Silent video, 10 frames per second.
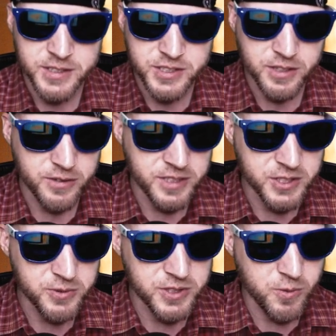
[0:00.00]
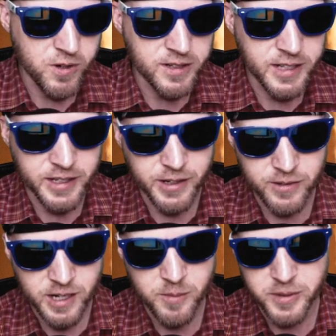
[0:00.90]
So this was one that,
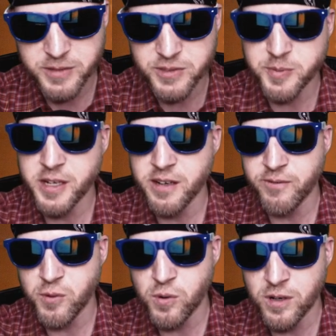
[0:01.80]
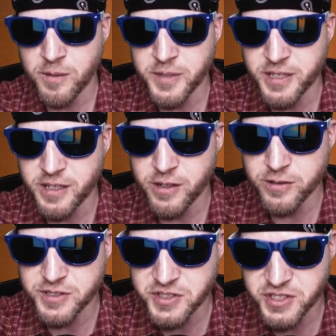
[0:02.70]
the company was paying for me to go
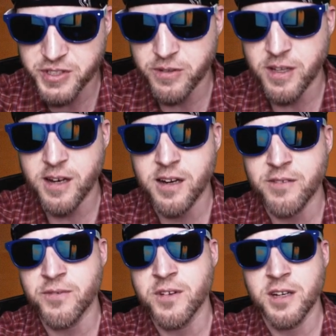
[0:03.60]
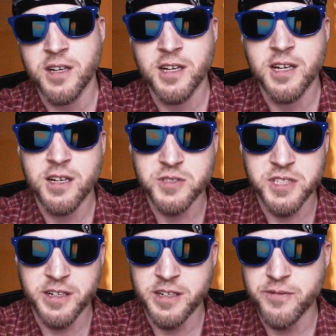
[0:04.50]
to Cisco Live. I was
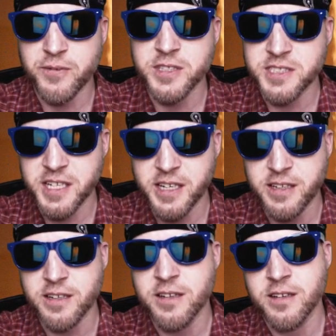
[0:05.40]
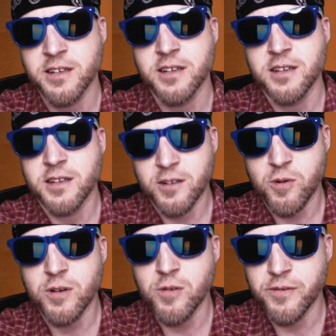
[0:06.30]
going to get a free take,
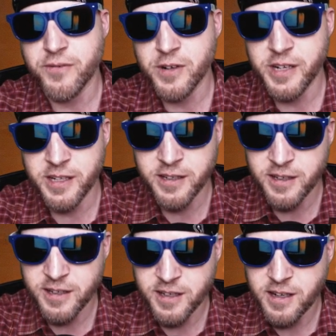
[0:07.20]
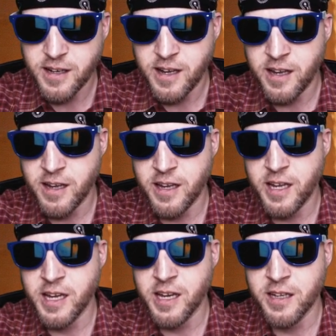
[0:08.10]
quote unquote free,
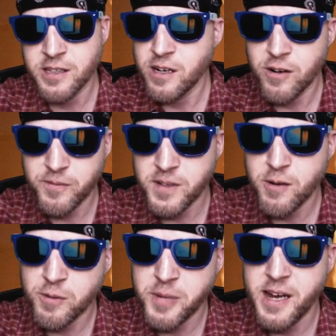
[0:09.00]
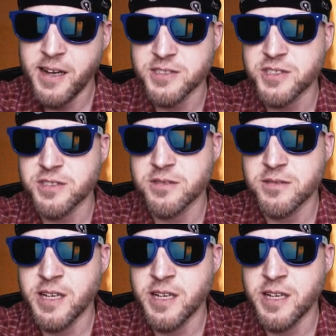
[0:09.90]
and, hopefully I would pass.